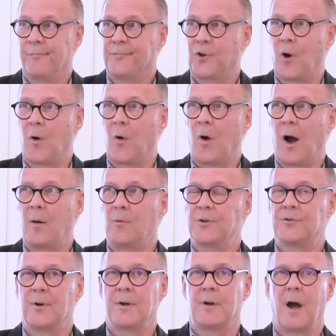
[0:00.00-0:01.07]
So I
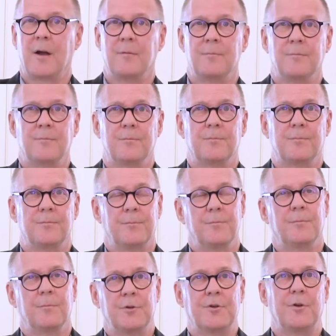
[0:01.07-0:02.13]
was trying, I
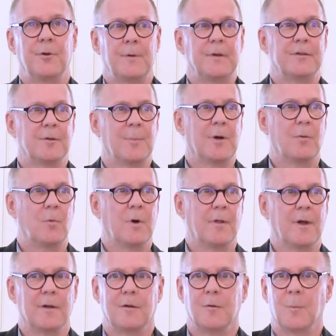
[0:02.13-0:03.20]
was curious about where
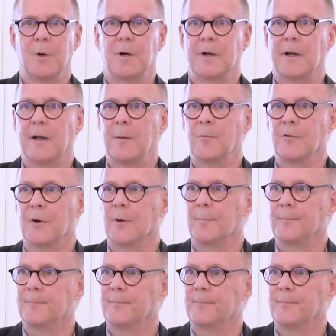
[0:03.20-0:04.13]
that little bug came from,